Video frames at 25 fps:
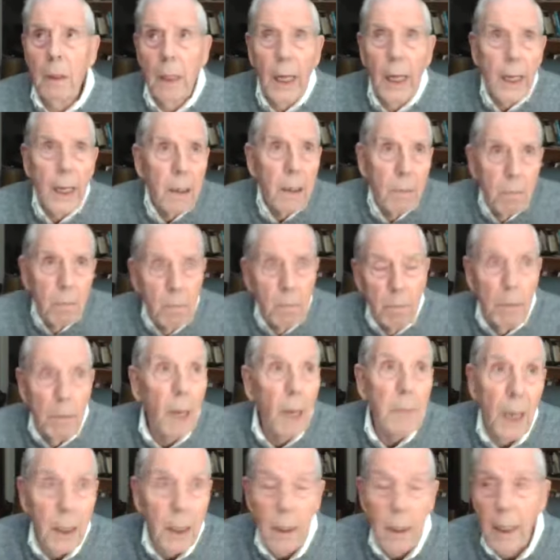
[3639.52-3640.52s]
late,
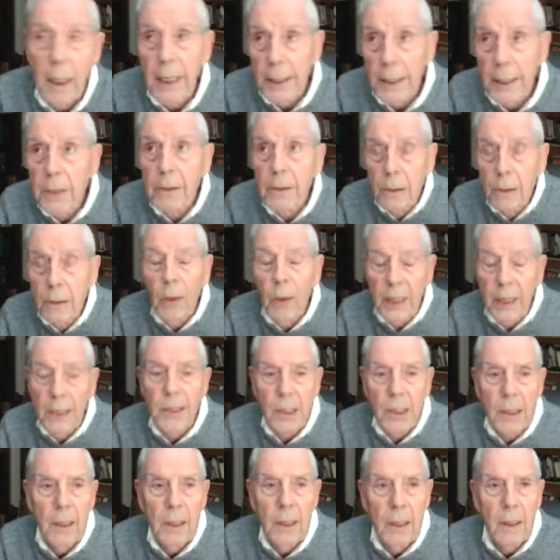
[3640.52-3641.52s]
maybe late
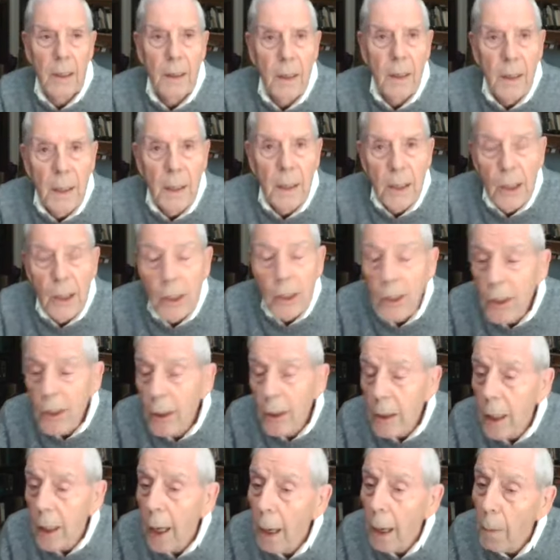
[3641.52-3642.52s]
20s,
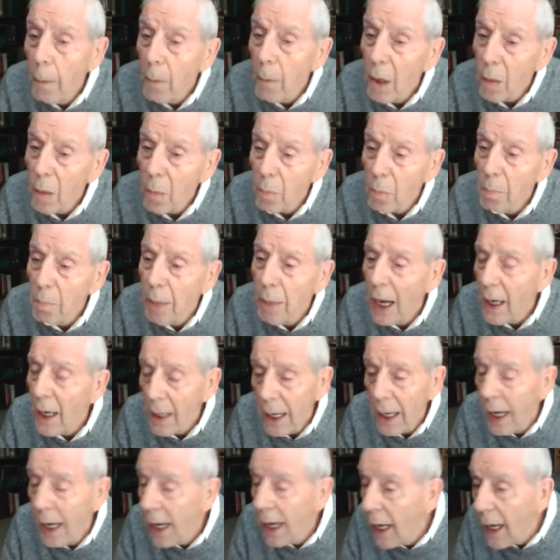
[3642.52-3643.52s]
took up
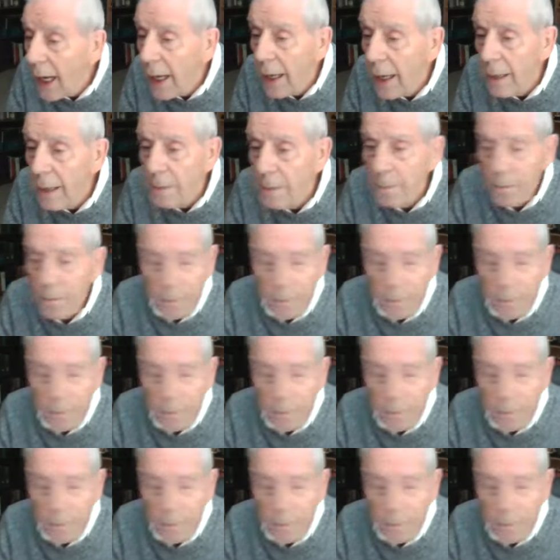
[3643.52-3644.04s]
ballet